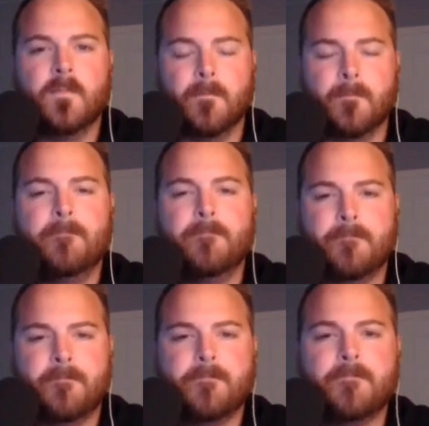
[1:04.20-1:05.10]

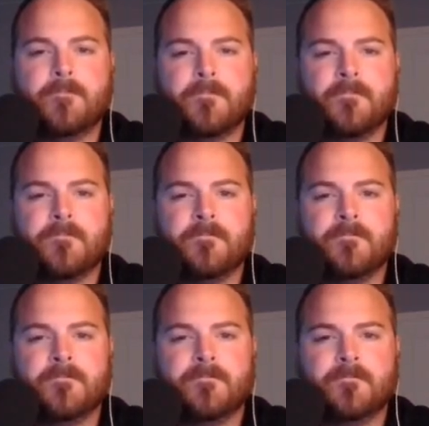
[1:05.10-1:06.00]

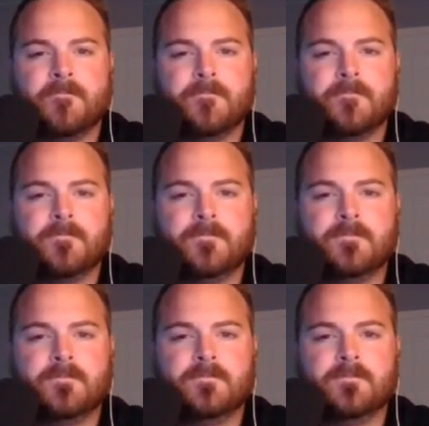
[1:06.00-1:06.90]

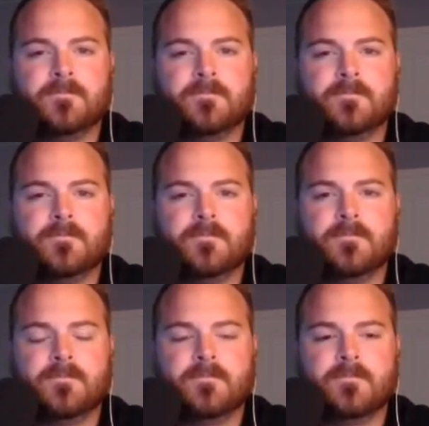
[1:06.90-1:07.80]

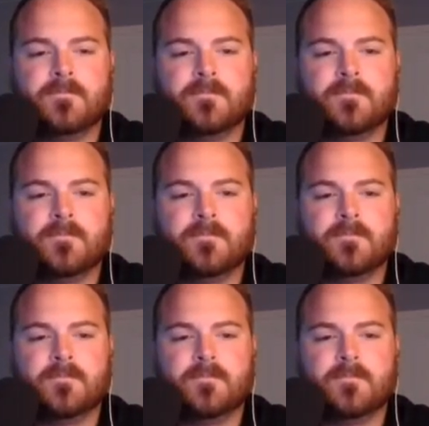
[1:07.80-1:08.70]

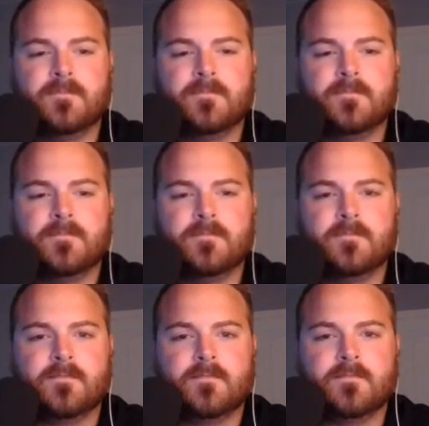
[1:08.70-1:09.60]

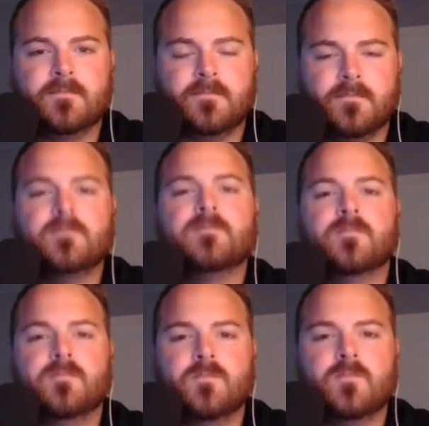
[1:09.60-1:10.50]

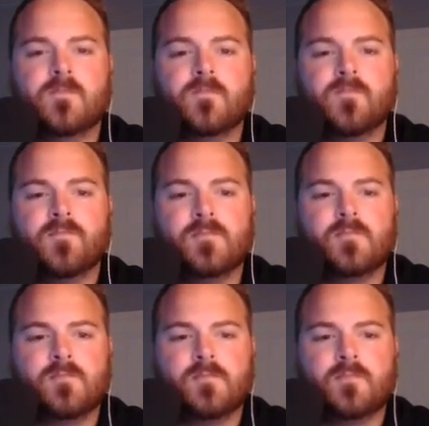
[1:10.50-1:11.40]

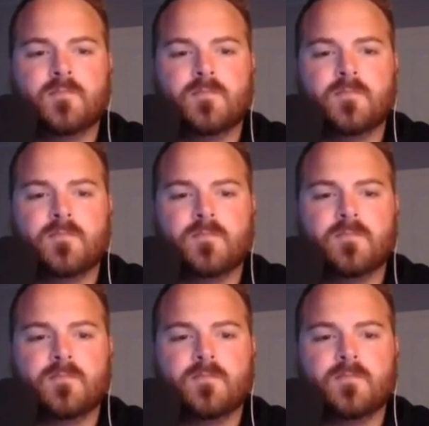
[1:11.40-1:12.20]
The person shown says nothing.